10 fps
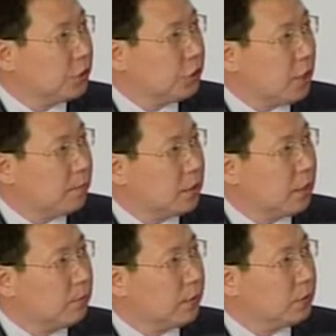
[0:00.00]
sharp
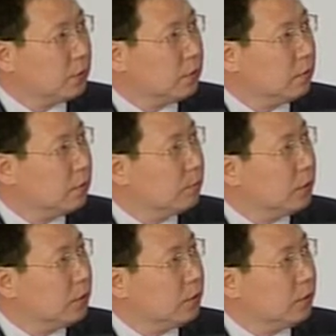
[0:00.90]
comparison
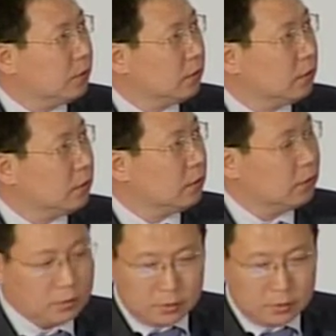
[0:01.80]
between the